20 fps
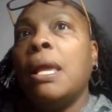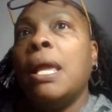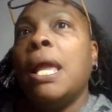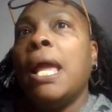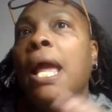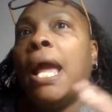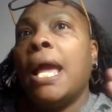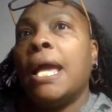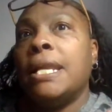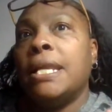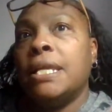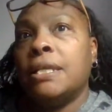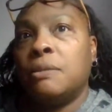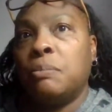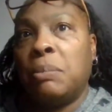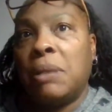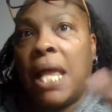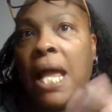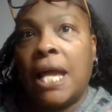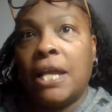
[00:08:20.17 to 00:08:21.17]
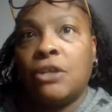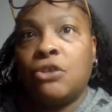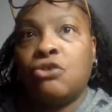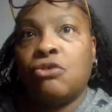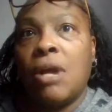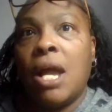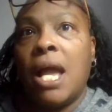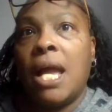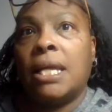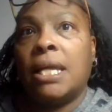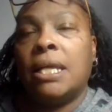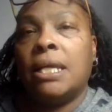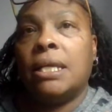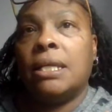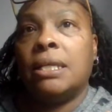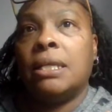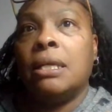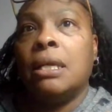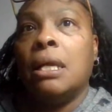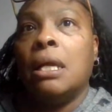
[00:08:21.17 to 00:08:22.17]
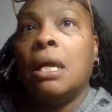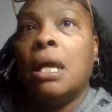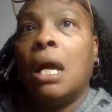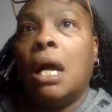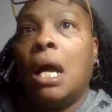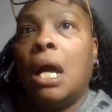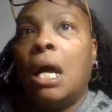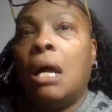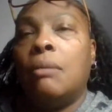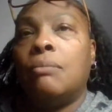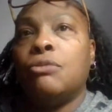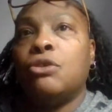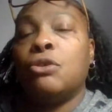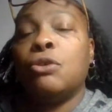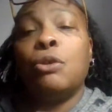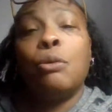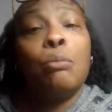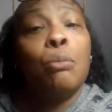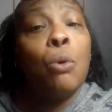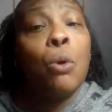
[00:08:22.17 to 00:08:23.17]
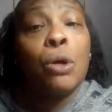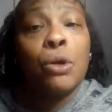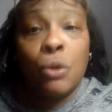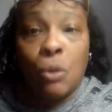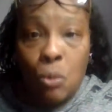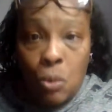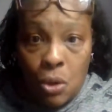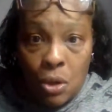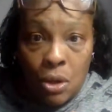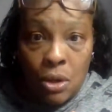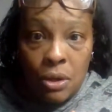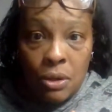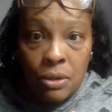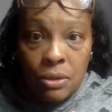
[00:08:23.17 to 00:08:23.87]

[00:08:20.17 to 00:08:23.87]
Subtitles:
and his black dragon to the mortal world.